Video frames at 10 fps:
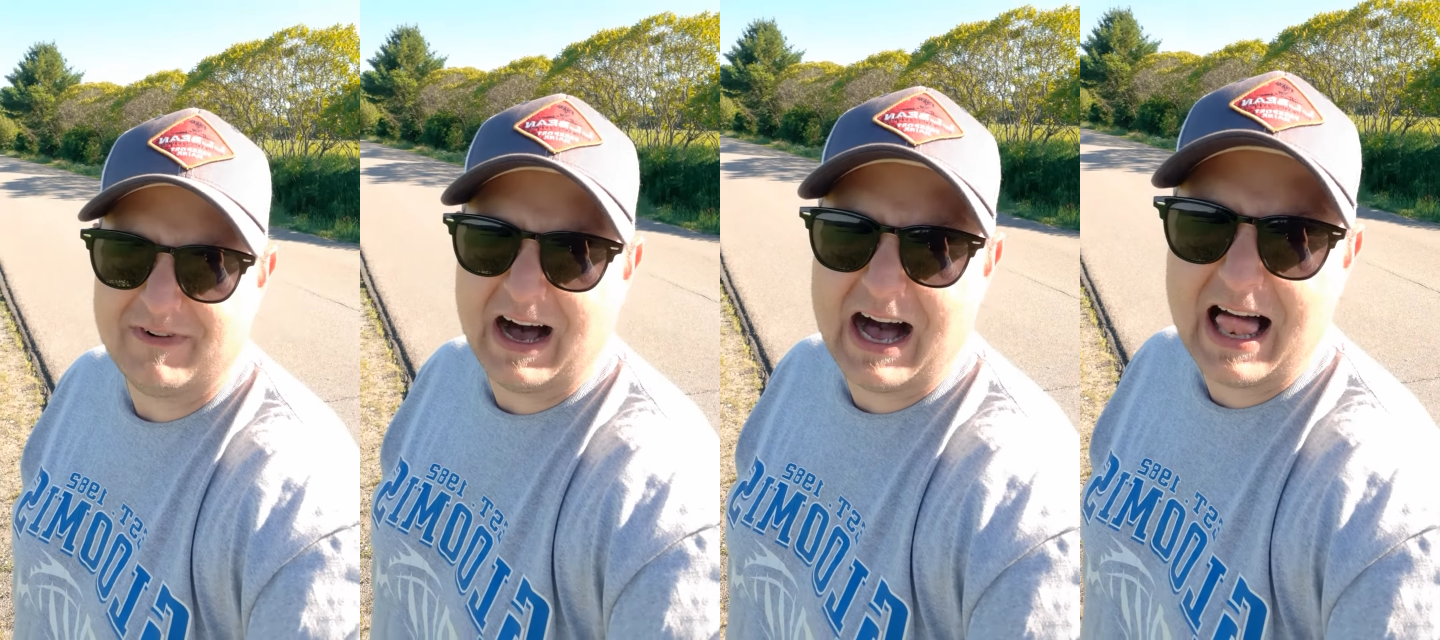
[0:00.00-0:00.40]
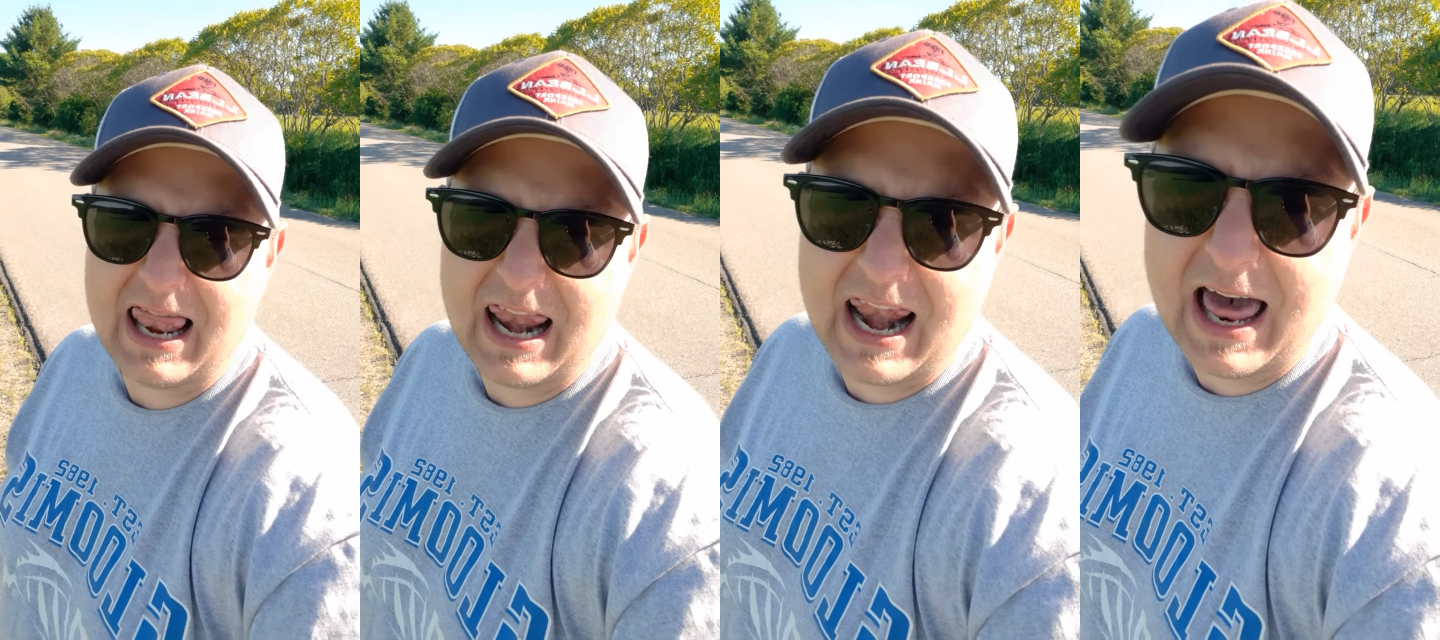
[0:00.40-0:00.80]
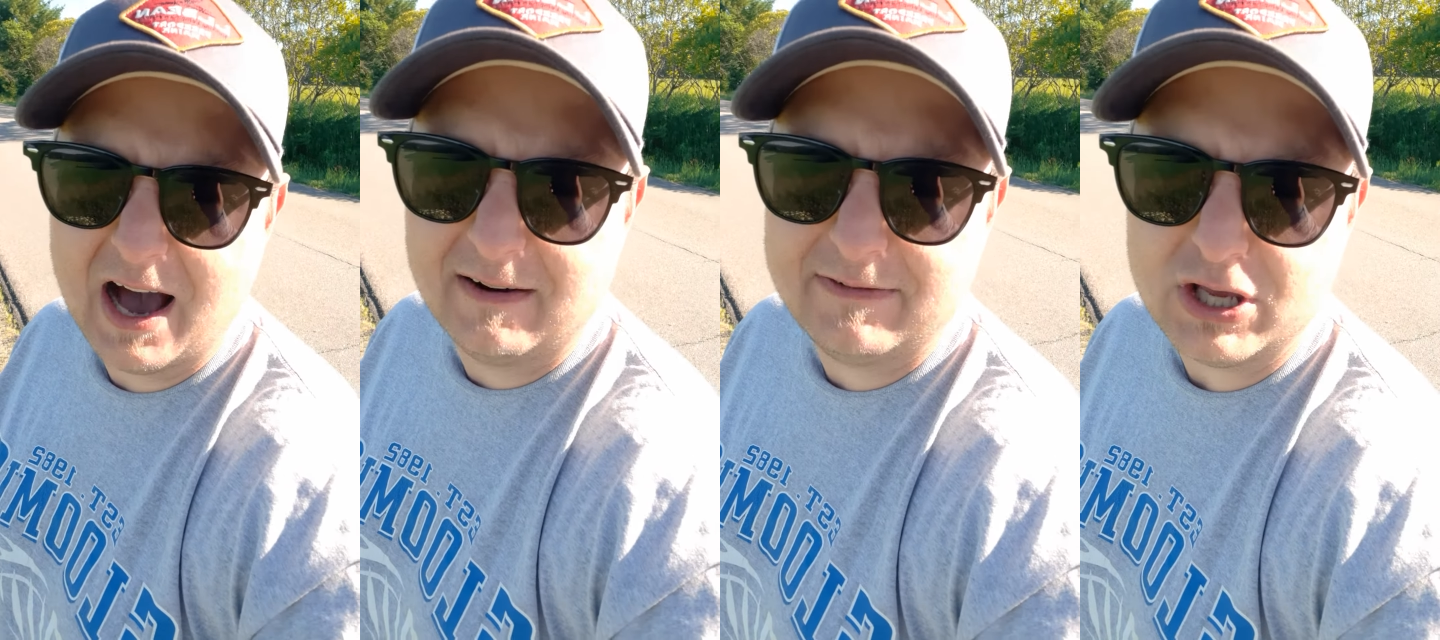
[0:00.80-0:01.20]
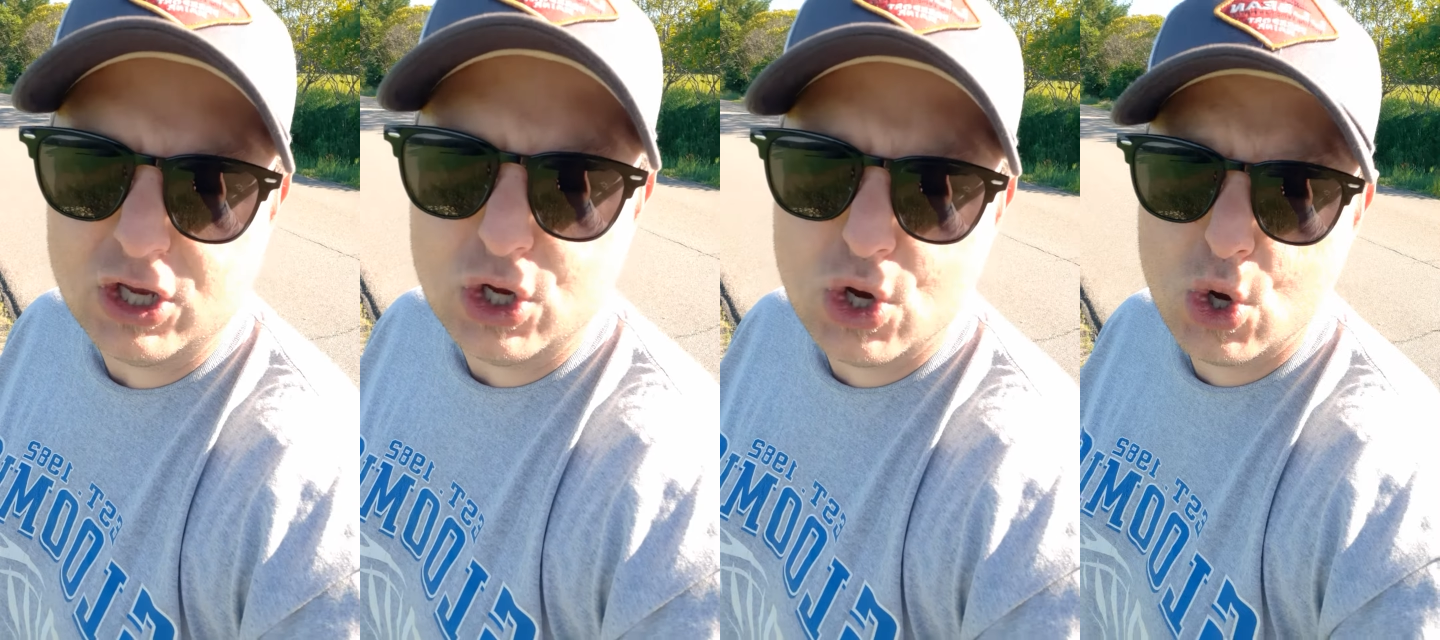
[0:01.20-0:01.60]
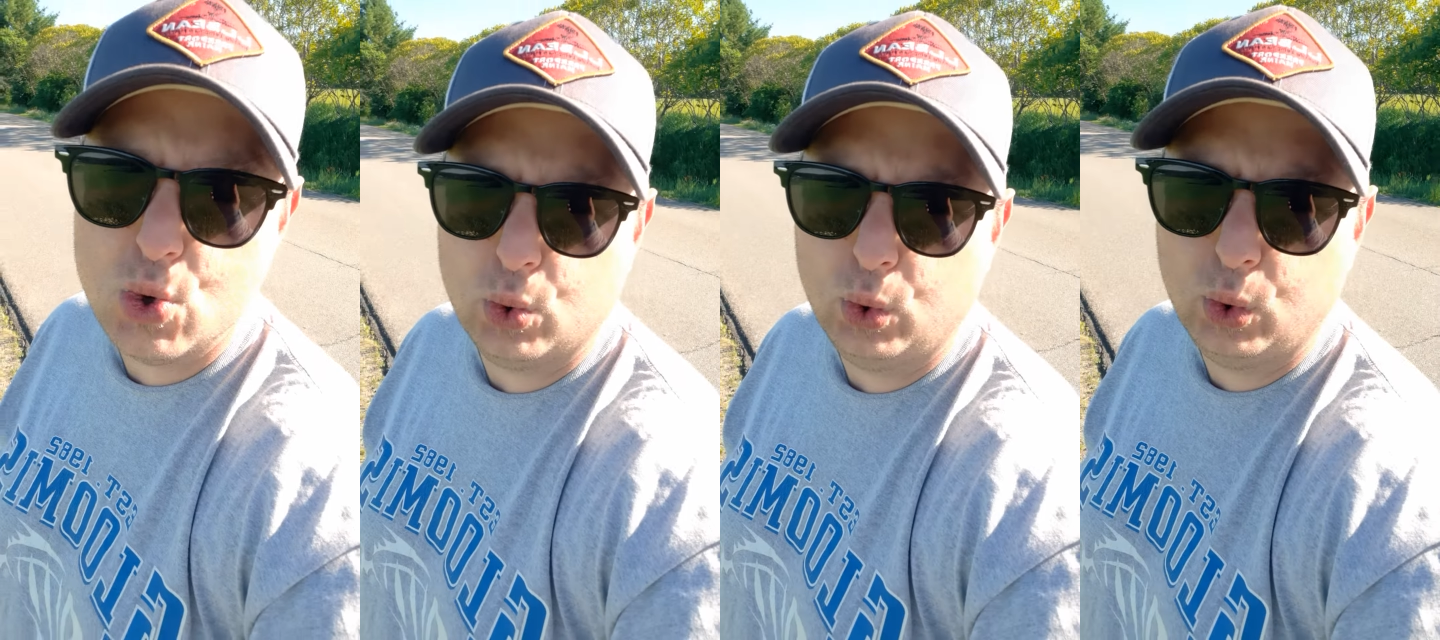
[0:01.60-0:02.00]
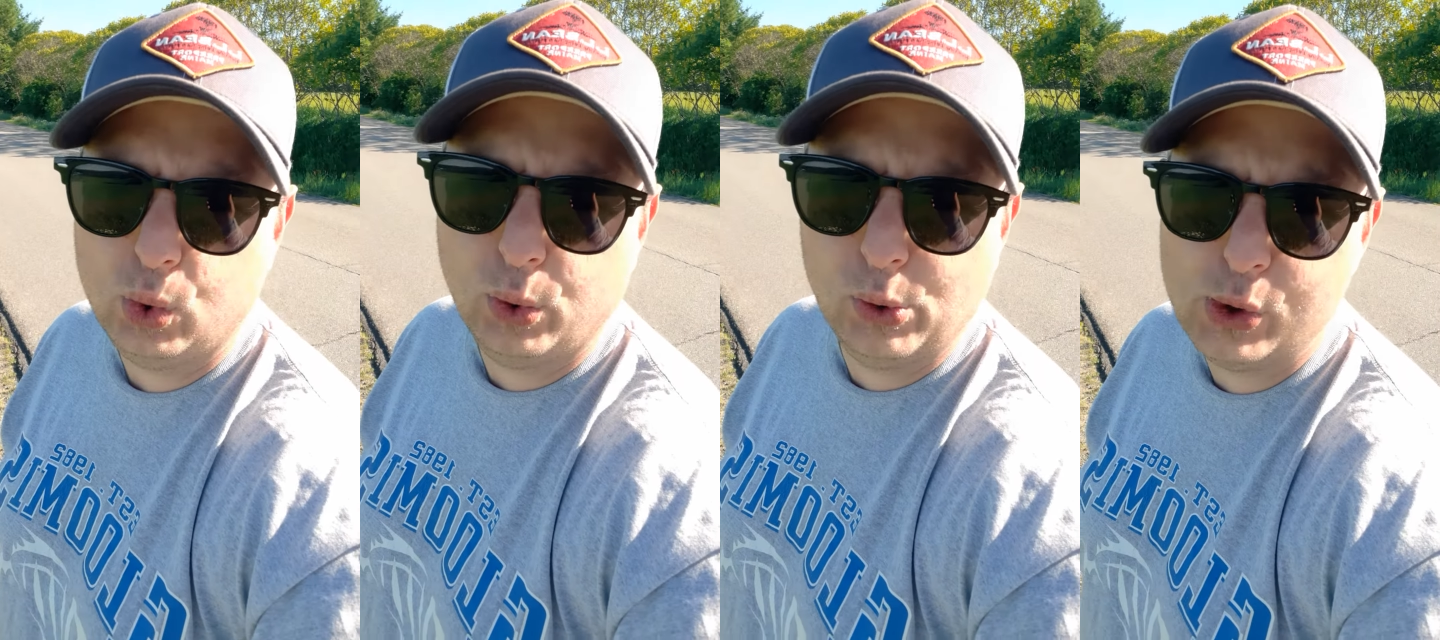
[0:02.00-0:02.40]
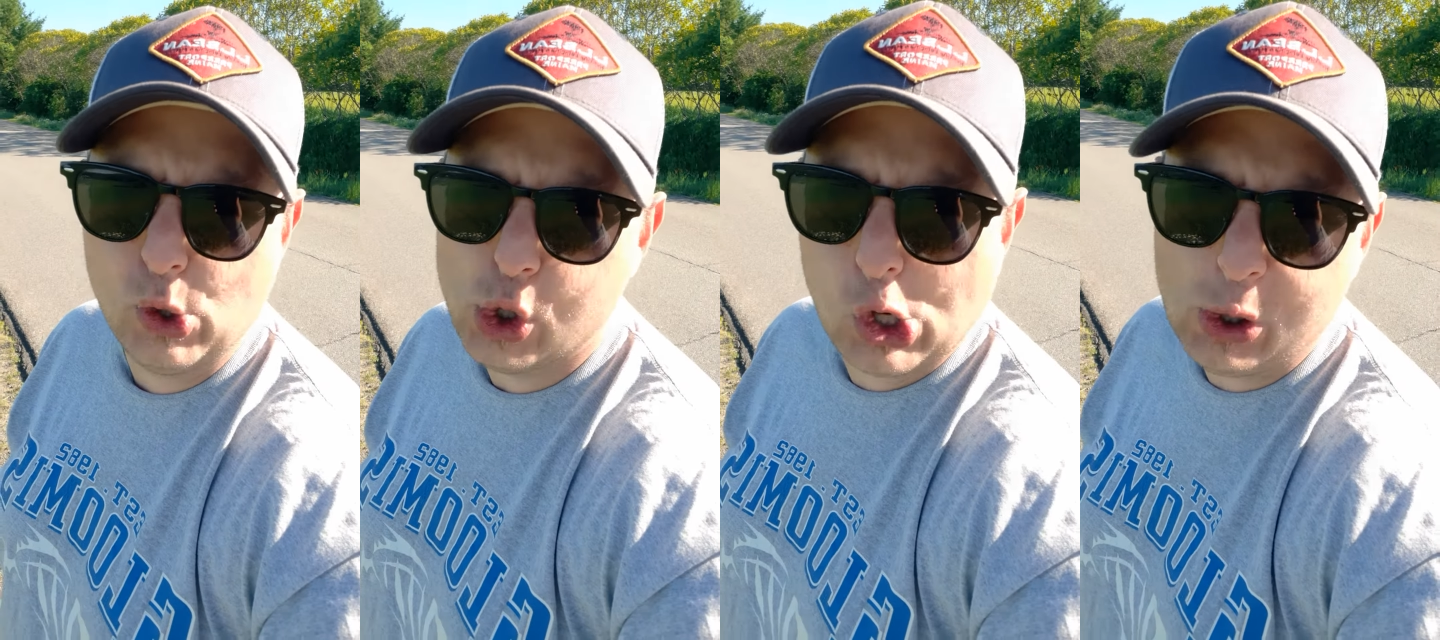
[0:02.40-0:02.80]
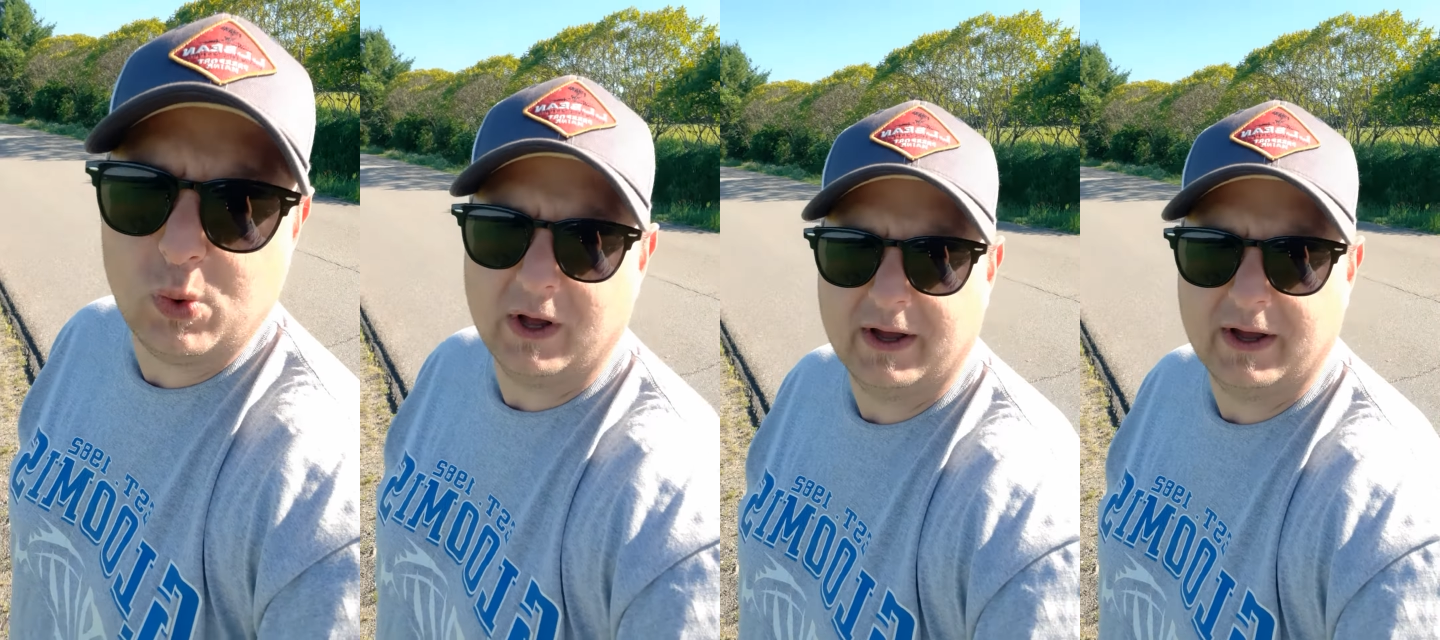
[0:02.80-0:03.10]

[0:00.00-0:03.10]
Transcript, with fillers: I love you.